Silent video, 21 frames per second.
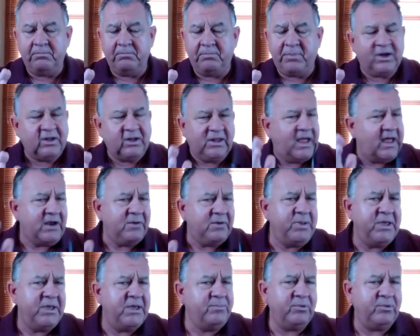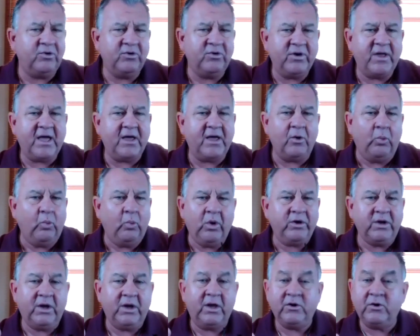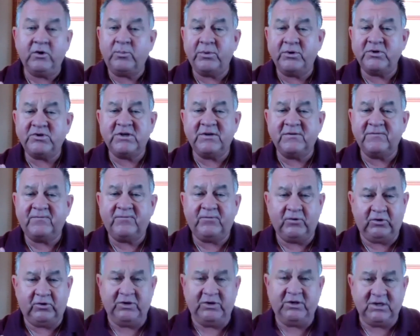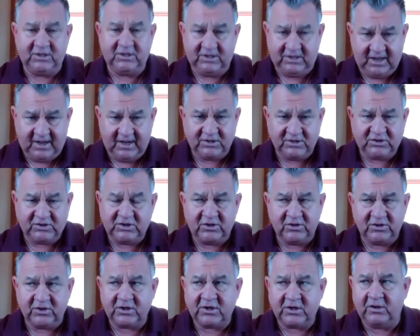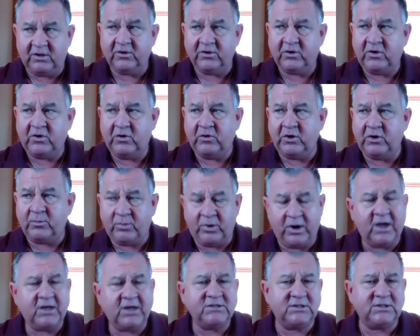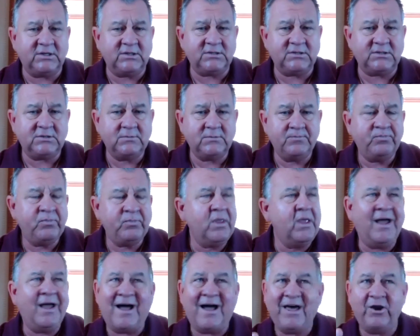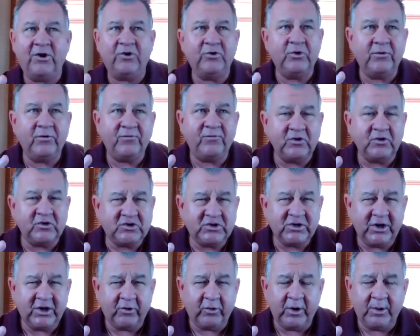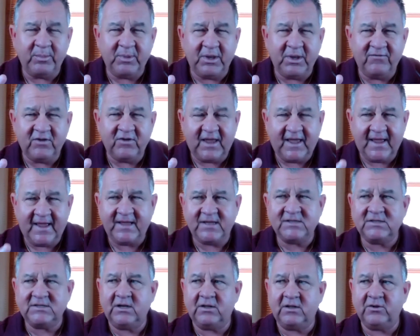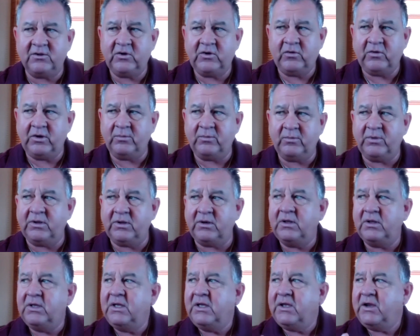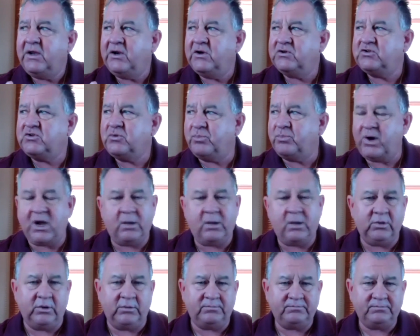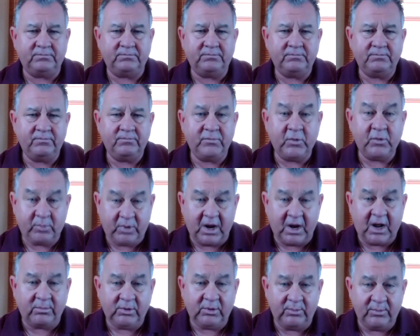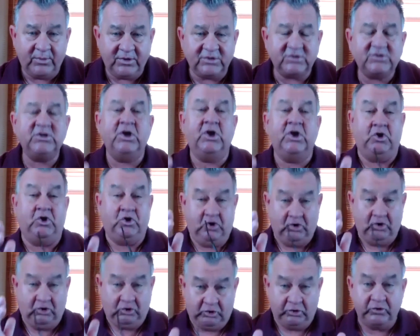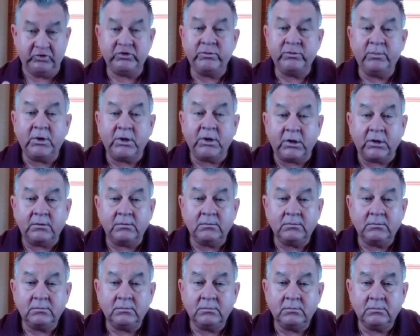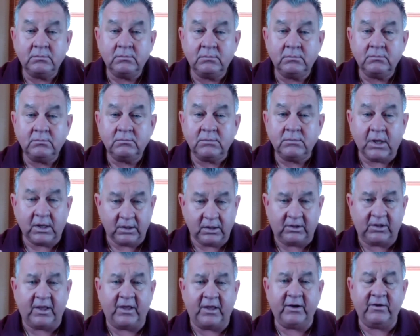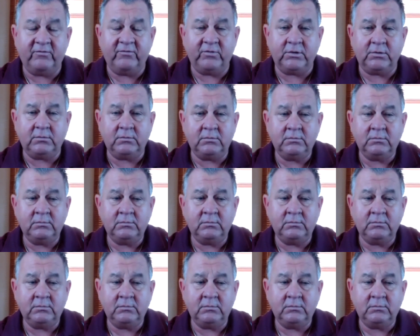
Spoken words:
But a lot of people are not 100% fully engaged in the color coding process. I don't know if your CRM even has color coding, but here's the problem. The problem is you're losing money, and a lot of it.